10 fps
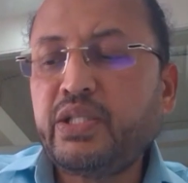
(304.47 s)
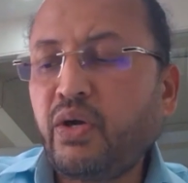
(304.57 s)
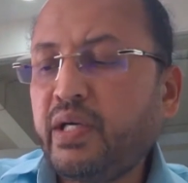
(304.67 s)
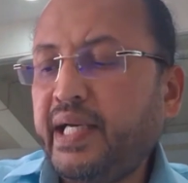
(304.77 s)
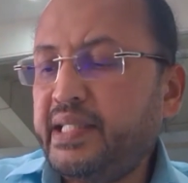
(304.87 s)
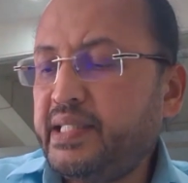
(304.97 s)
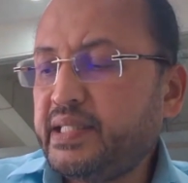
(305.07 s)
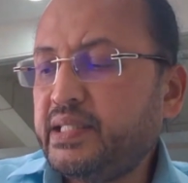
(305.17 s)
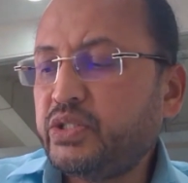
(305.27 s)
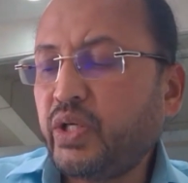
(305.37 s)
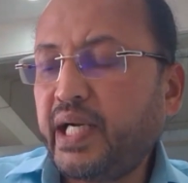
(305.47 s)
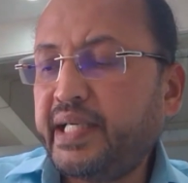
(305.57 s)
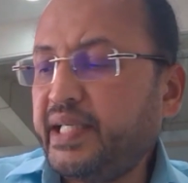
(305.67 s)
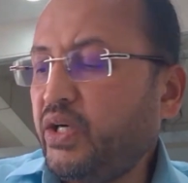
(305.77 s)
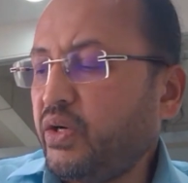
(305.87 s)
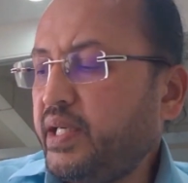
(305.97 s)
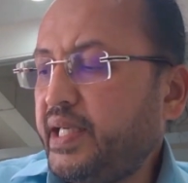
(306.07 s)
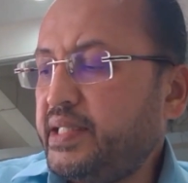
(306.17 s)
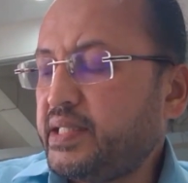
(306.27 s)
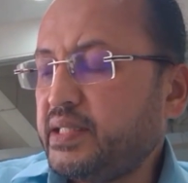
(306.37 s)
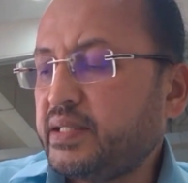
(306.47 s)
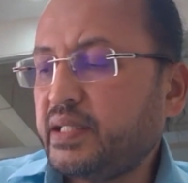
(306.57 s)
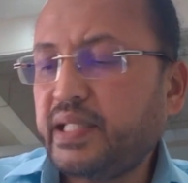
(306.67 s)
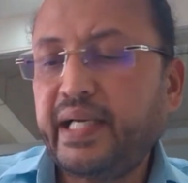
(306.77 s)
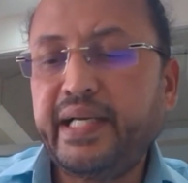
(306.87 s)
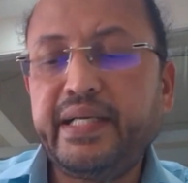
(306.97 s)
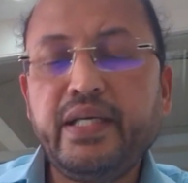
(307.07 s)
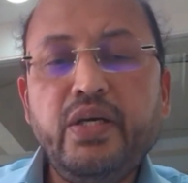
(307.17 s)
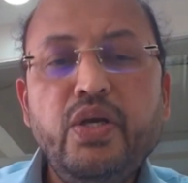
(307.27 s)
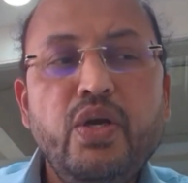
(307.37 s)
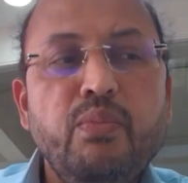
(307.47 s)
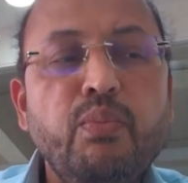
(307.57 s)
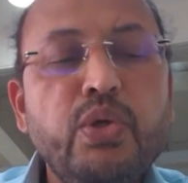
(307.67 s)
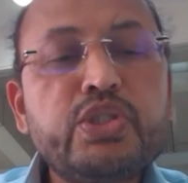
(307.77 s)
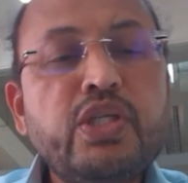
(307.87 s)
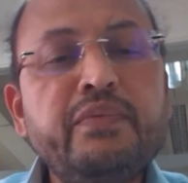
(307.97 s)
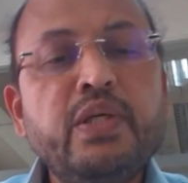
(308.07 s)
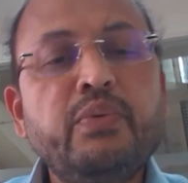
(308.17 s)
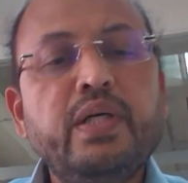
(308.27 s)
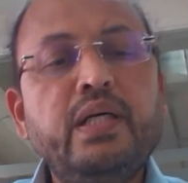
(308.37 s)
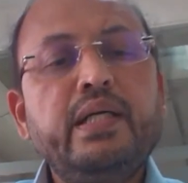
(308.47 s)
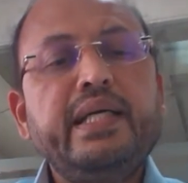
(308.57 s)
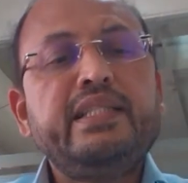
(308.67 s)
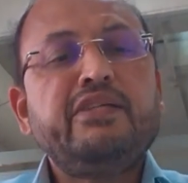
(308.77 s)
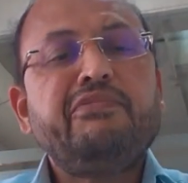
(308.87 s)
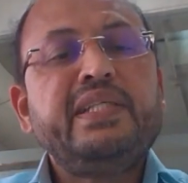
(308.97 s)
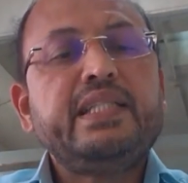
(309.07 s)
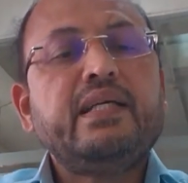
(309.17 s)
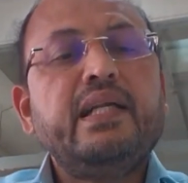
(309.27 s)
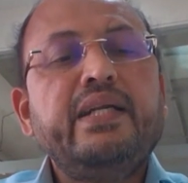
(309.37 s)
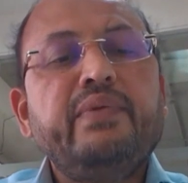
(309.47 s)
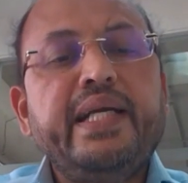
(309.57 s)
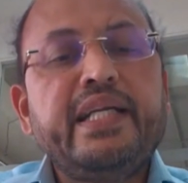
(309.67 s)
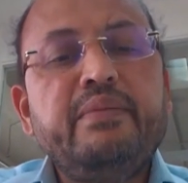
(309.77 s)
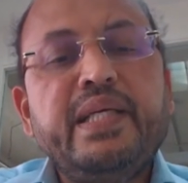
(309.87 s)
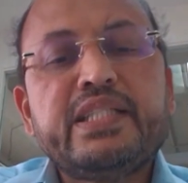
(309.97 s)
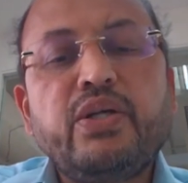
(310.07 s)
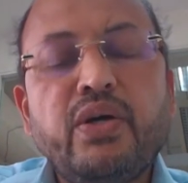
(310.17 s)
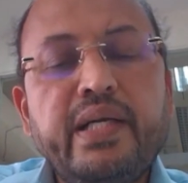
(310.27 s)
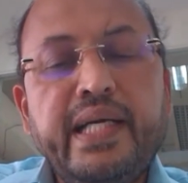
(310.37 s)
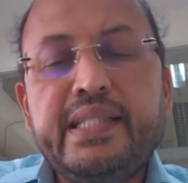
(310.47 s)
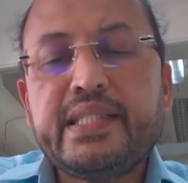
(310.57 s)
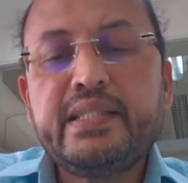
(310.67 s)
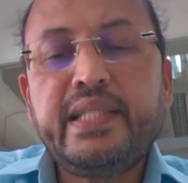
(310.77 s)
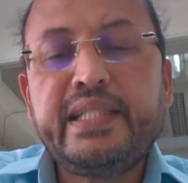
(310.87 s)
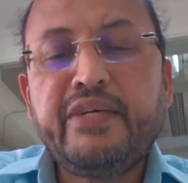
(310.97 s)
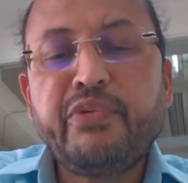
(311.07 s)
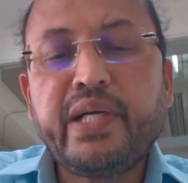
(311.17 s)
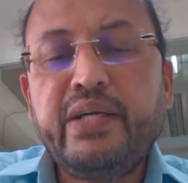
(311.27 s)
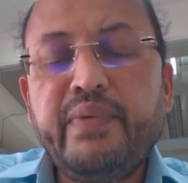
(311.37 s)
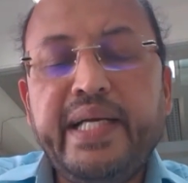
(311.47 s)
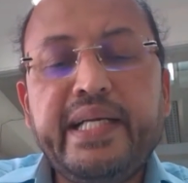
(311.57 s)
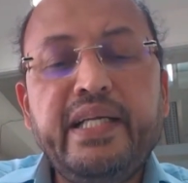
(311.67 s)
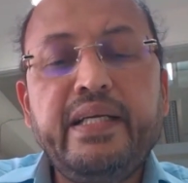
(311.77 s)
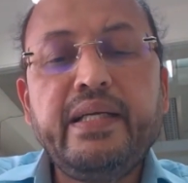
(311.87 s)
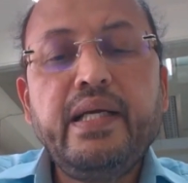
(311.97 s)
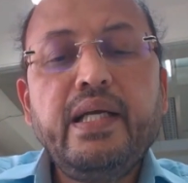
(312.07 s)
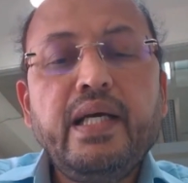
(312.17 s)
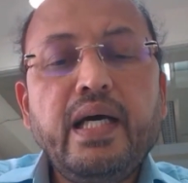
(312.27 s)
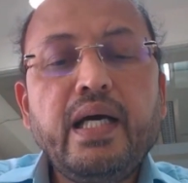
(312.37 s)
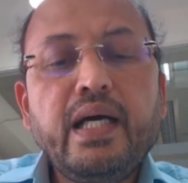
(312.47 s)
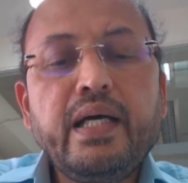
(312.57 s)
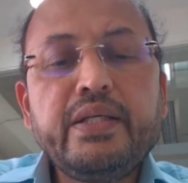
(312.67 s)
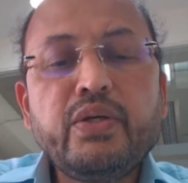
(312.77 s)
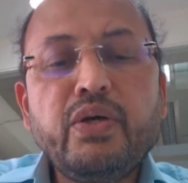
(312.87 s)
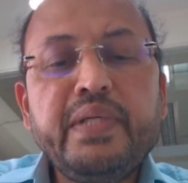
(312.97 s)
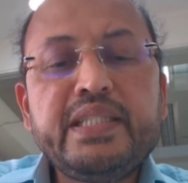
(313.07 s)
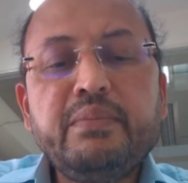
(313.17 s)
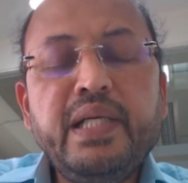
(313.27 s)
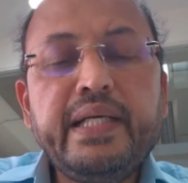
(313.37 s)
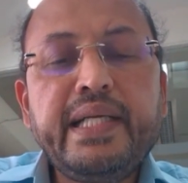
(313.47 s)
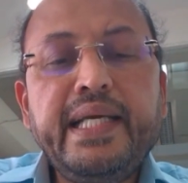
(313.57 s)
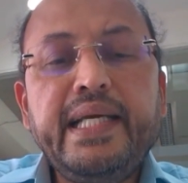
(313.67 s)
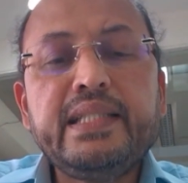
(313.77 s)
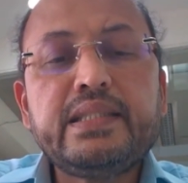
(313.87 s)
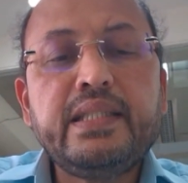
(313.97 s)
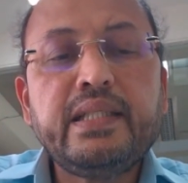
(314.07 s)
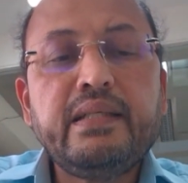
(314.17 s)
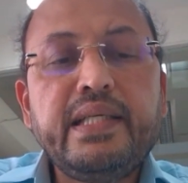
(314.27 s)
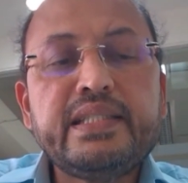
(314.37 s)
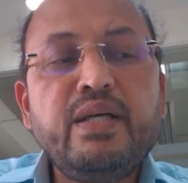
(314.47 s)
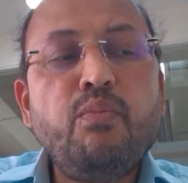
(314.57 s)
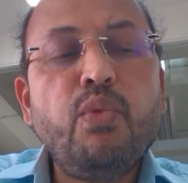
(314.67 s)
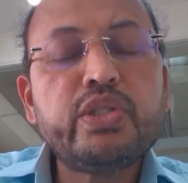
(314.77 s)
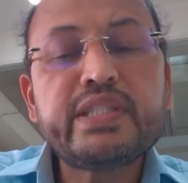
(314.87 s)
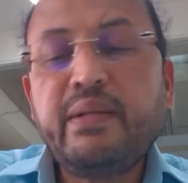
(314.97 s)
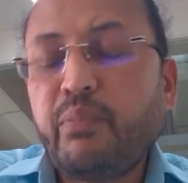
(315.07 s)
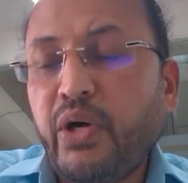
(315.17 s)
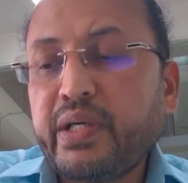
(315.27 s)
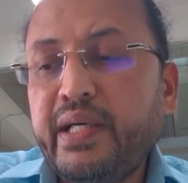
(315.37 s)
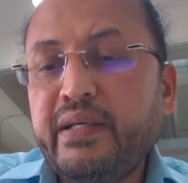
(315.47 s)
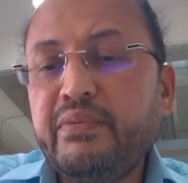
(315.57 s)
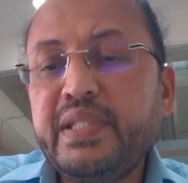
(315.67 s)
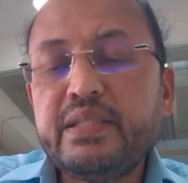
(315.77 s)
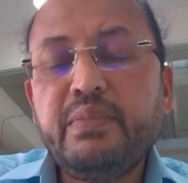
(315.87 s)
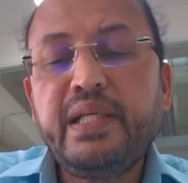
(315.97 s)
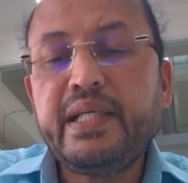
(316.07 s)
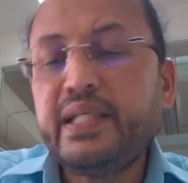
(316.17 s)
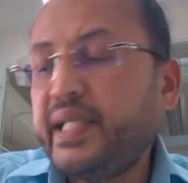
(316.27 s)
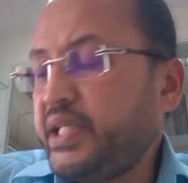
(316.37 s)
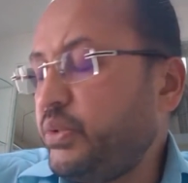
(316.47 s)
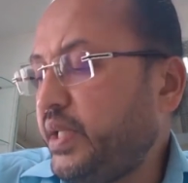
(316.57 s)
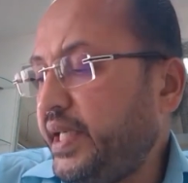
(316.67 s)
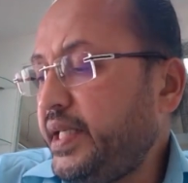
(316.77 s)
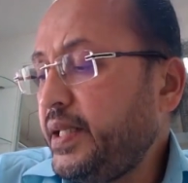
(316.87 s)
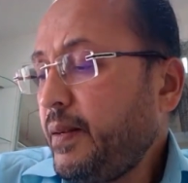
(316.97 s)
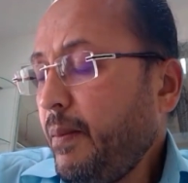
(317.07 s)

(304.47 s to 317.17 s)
organizations or IT organizations aside, most of the world is a physical inventory based organization, and therefore inventory visibility is the most important visibility that you need.